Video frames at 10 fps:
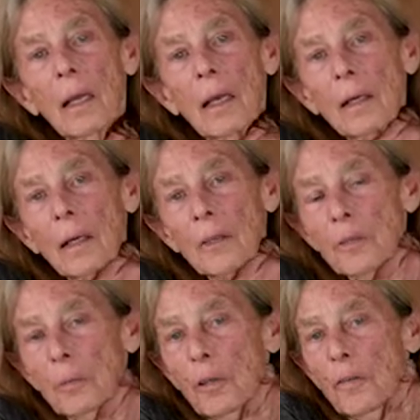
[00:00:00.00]
And
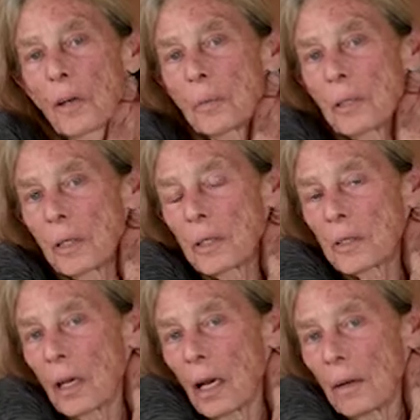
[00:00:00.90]
let's move up to the
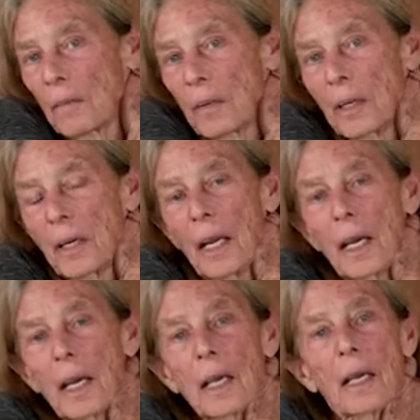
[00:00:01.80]
side of the
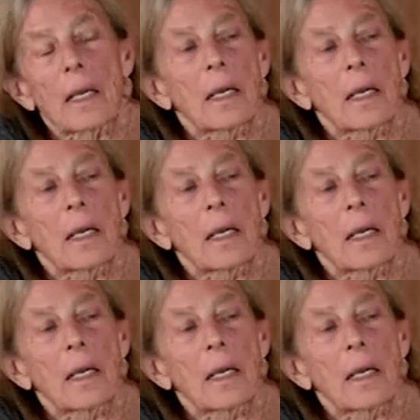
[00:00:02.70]
neck.